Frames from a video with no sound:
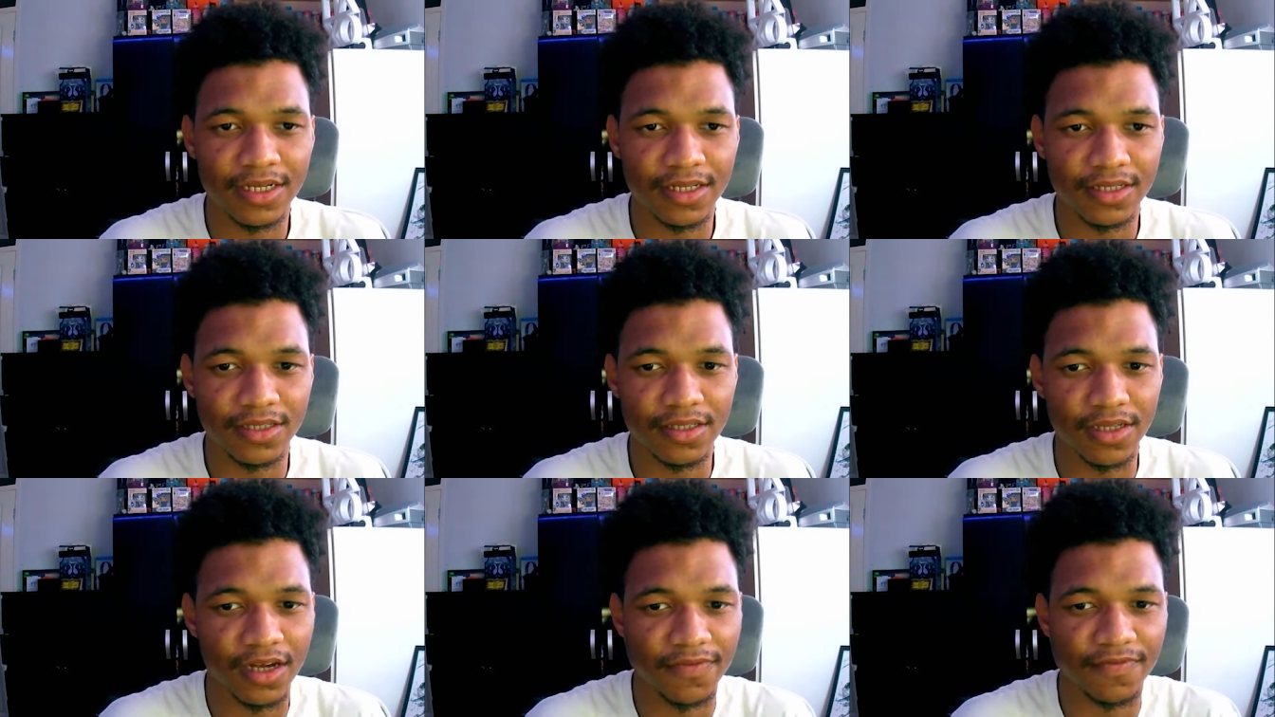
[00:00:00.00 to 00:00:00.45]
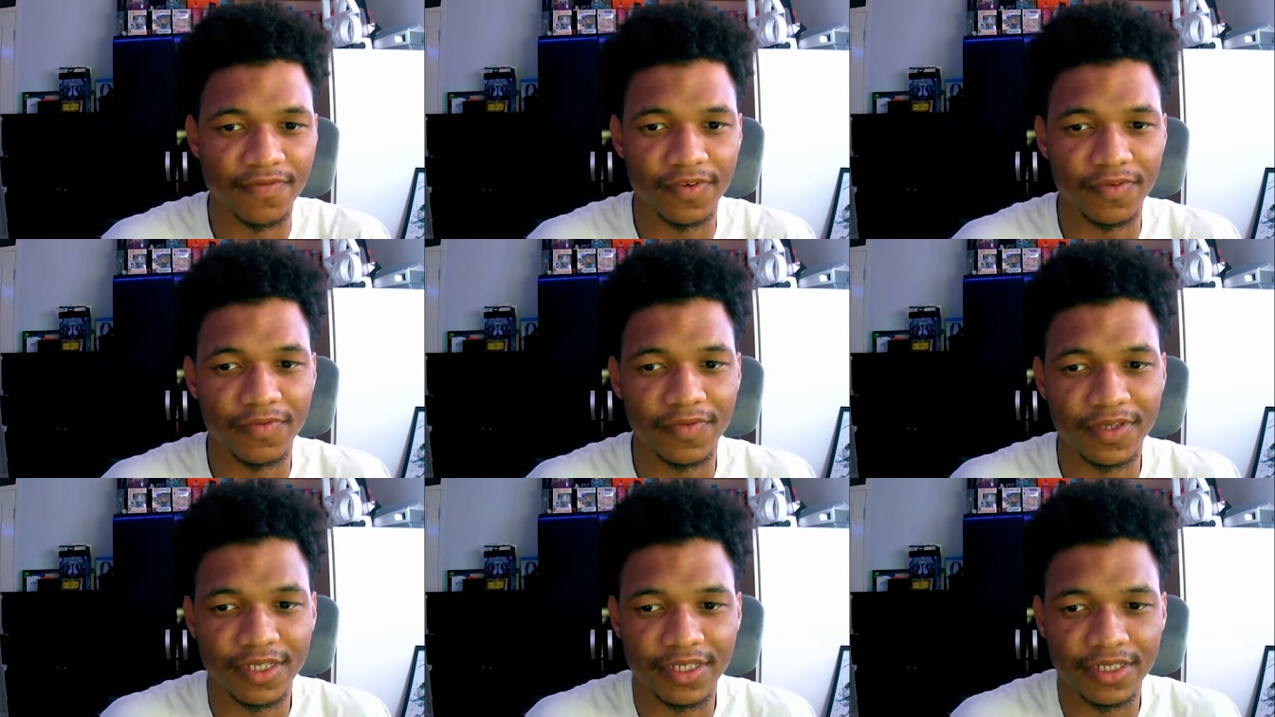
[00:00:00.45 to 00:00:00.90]

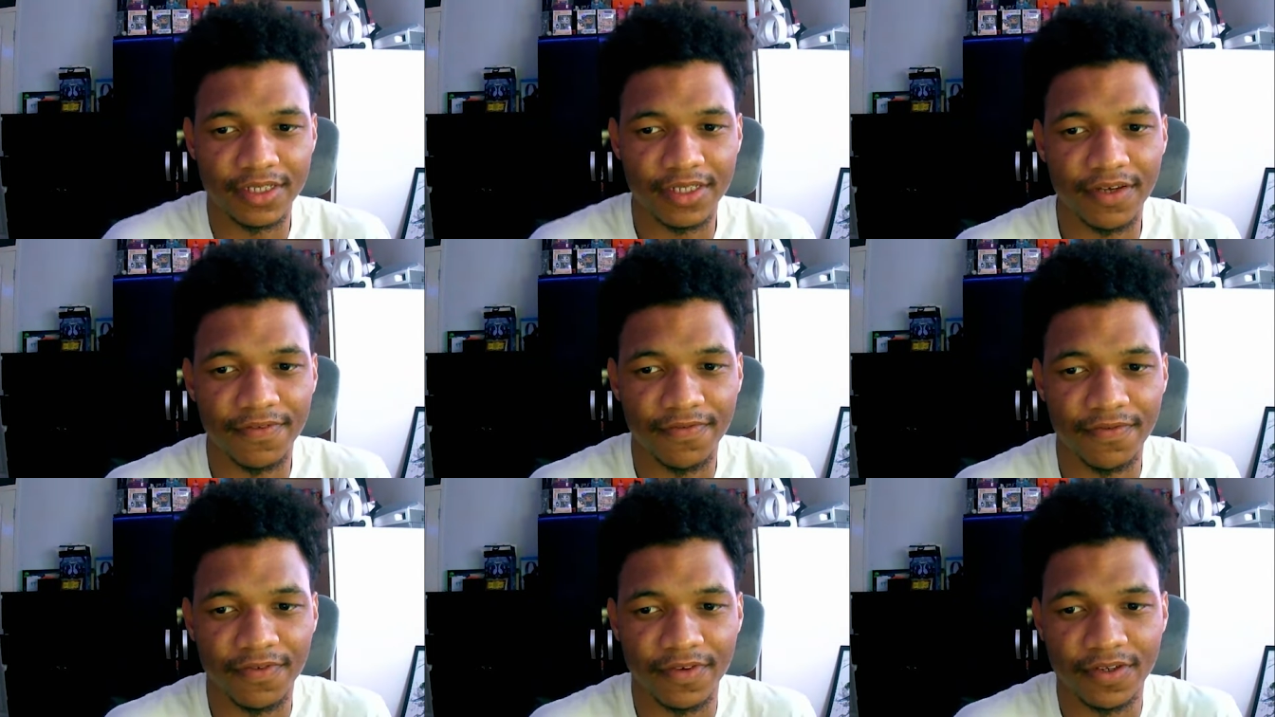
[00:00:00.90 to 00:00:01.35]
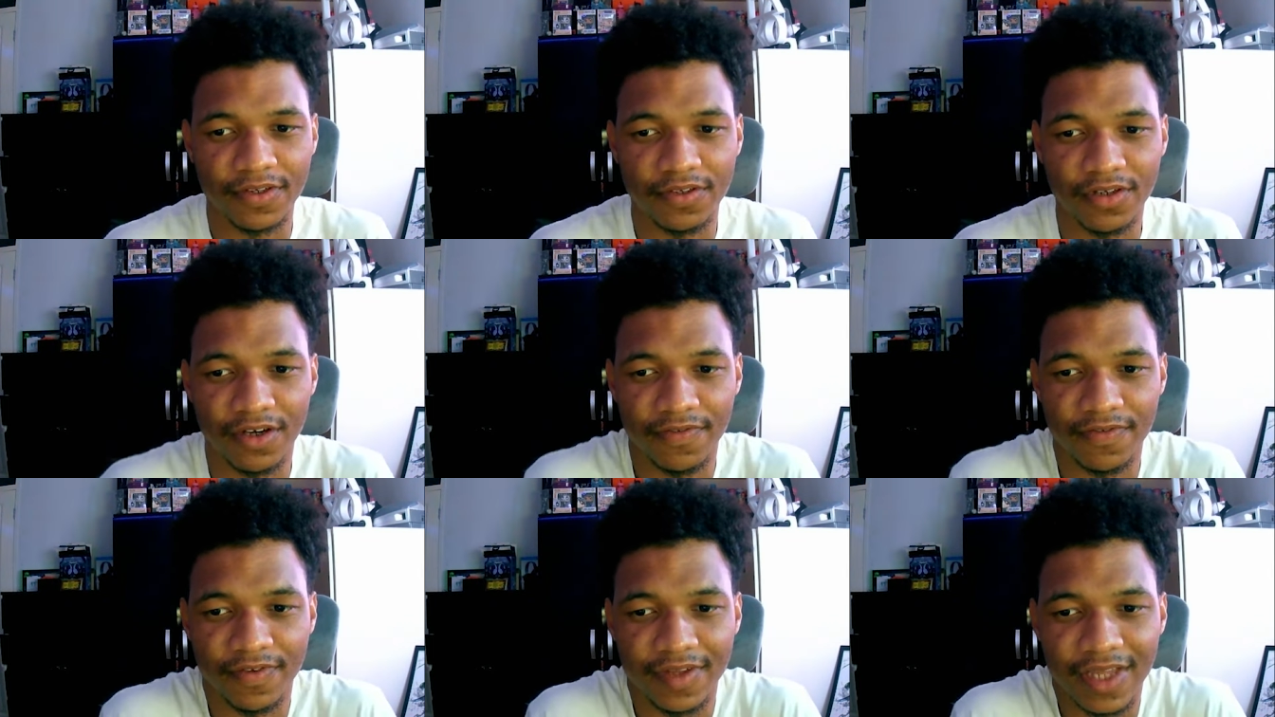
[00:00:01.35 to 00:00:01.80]
nothing really different.
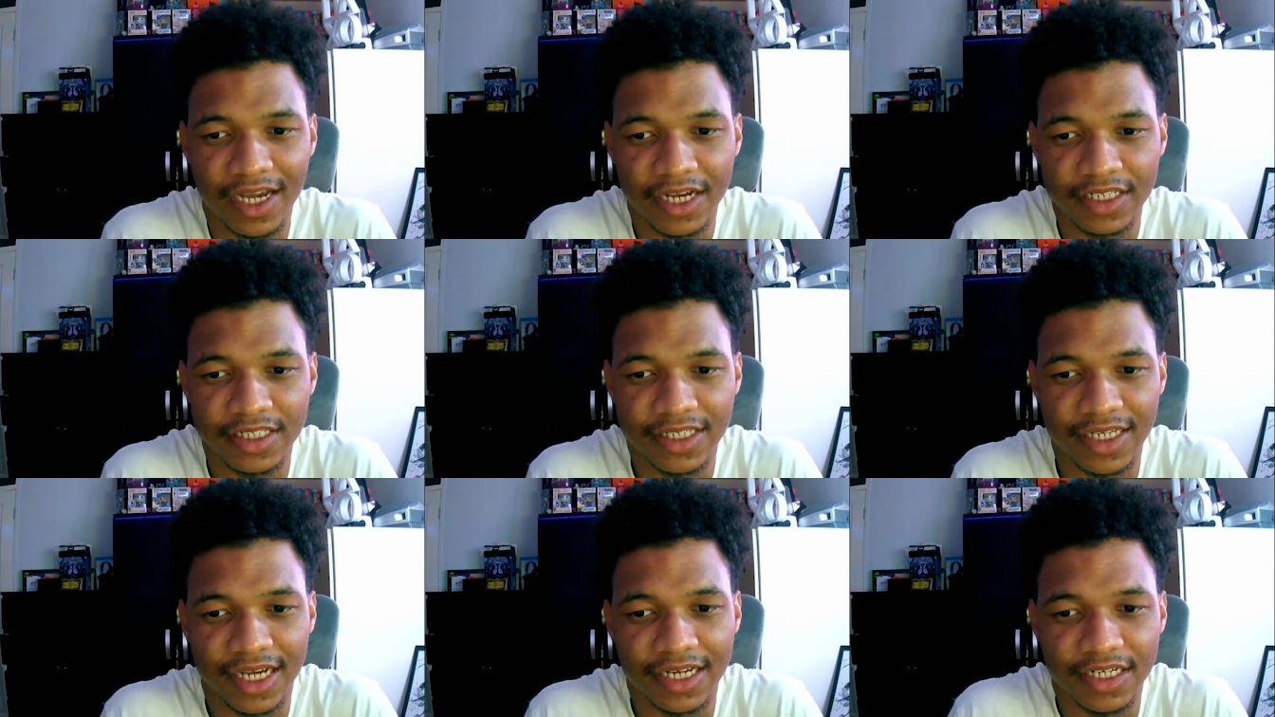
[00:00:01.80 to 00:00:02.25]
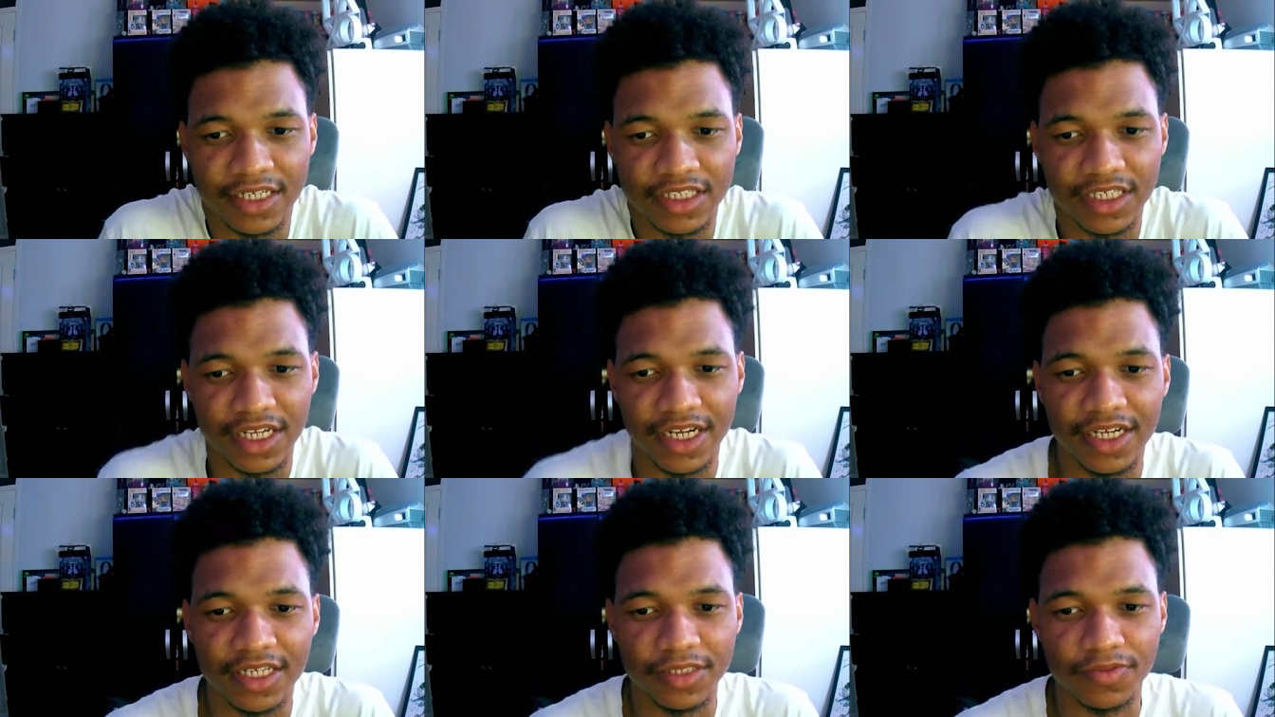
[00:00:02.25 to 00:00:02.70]
Nothing actually kind of
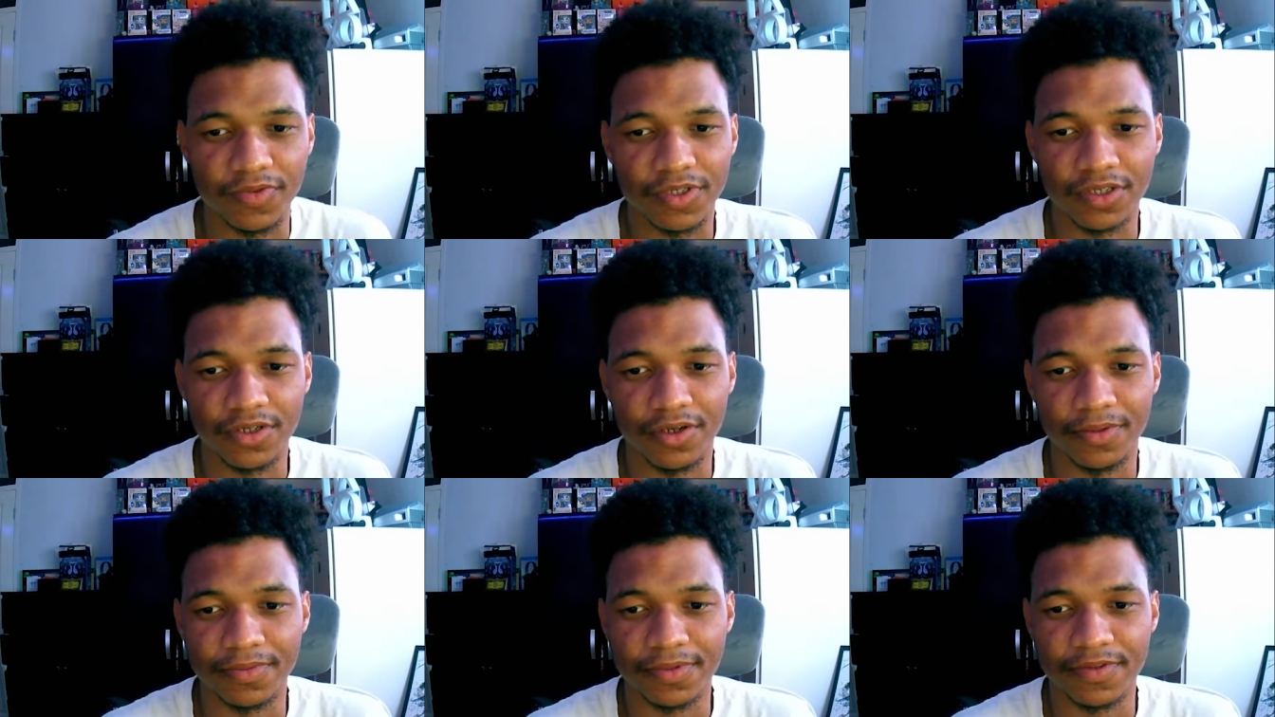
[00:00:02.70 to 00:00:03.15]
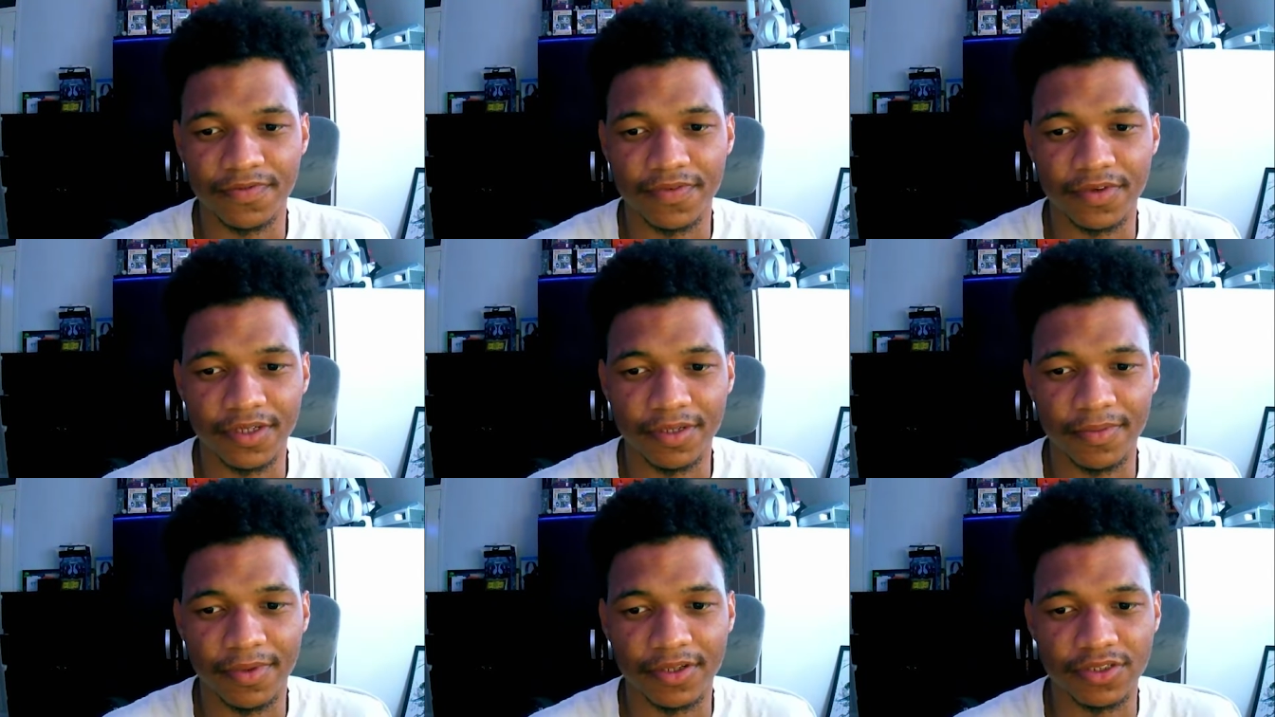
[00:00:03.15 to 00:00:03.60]
changed when it comes to
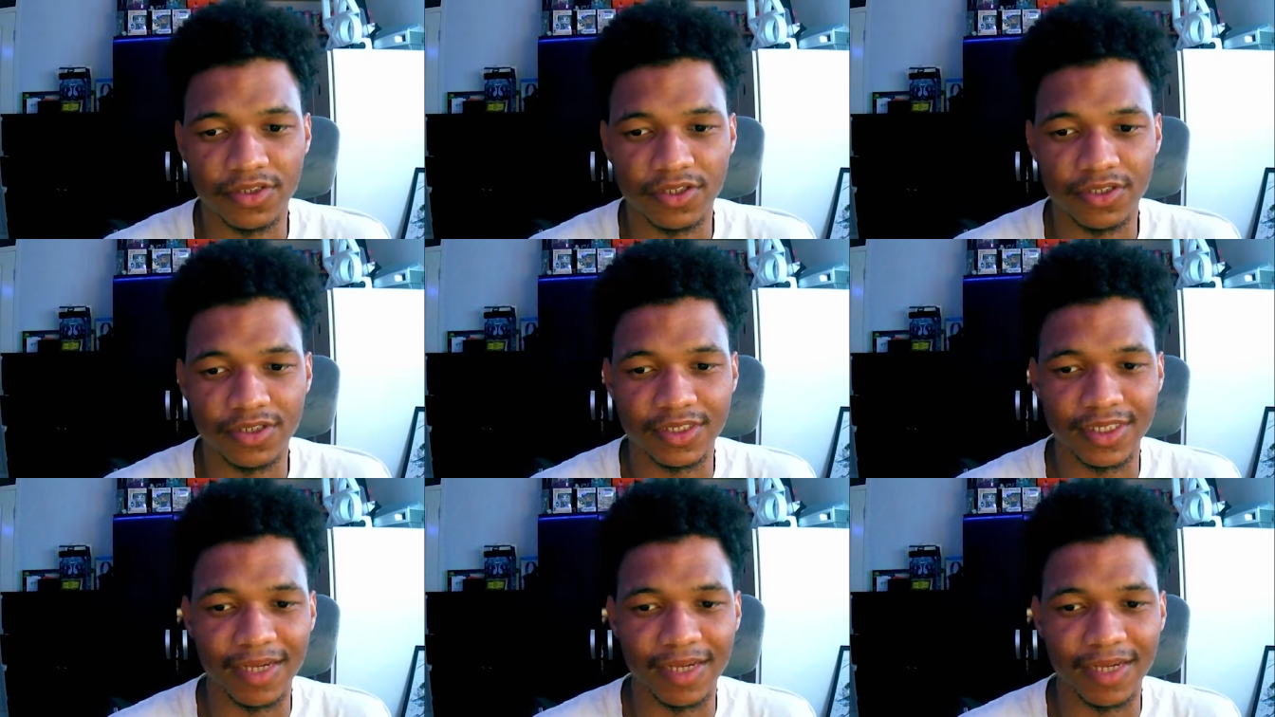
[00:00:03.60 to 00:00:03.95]
photo montages.